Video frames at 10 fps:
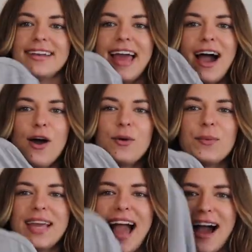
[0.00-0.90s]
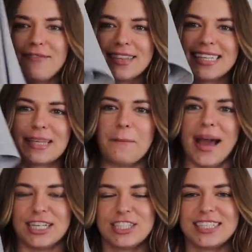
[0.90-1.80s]
Now we have this
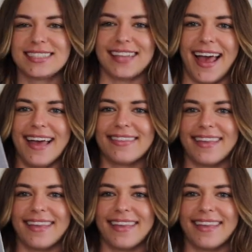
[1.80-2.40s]
matching set